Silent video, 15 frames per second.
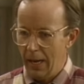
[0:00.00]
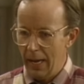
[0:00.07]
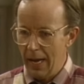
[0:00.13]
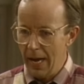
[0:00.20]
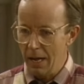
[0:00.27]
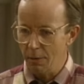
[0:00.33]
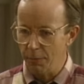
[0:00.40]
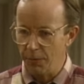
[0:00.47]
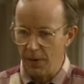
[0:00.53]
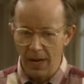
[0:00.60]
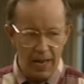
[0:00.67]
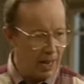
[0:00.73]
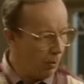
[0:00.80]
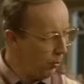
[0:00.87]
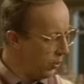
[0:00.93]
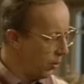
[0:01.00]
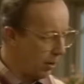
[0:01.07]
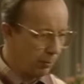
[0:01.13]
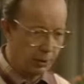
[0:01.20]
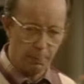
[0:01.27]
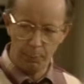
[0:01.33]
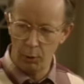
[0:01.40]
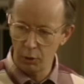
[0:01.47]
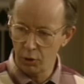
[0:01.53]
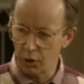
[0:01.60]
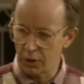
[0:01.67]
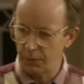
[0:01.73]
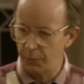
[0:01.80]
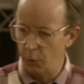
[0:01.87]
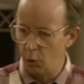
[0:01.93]
Alf, how were you able to
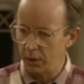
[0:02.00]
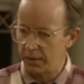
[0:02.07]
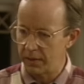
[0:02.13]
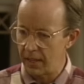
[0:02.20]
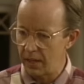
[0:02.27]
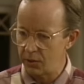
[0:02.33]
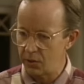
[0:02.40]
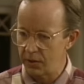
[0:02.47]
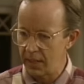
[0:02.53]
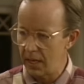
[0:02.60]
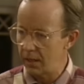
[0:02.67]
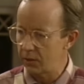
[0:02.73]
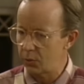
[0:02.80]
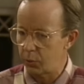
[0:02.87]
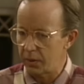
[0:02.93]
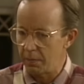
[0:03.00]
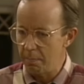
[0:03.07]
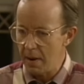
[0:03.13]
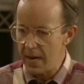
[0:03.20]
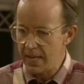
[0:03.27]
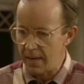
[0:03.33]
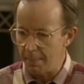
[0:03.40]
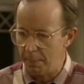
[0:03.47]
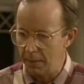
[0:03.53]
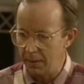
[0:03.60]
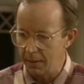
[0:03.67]
purchase $4,000 worth of makeup?